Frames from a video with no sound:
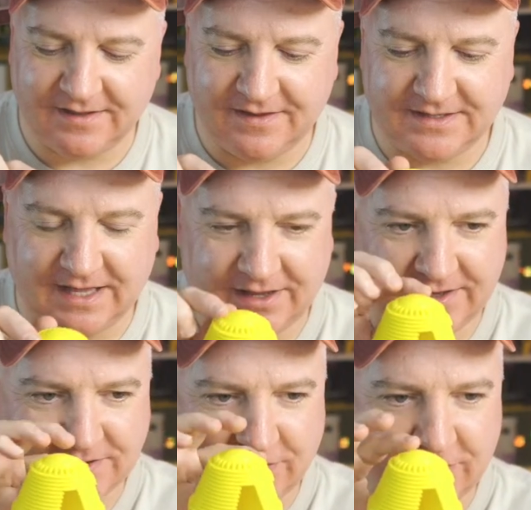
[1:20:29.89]
There's like,
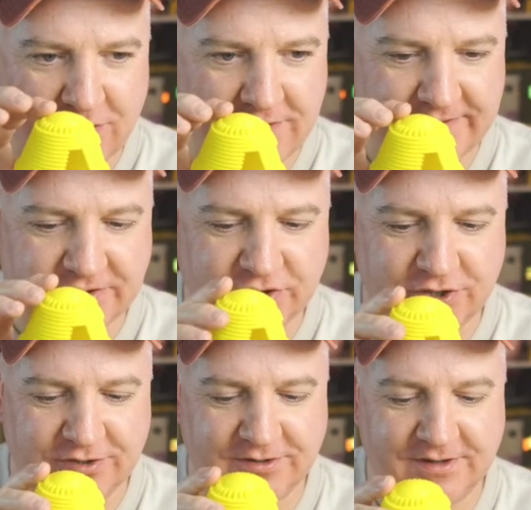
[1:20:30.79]
it's got a
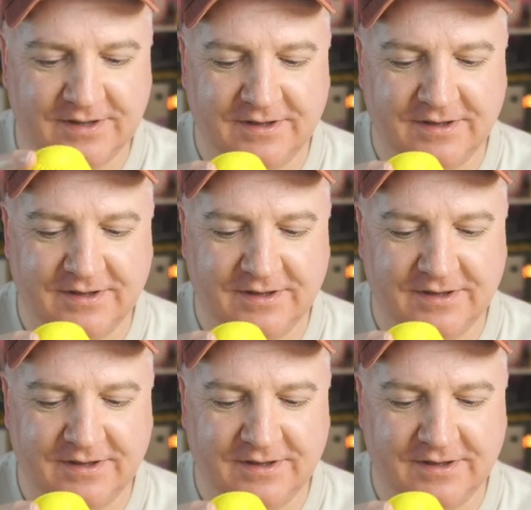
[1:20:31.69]
curvature.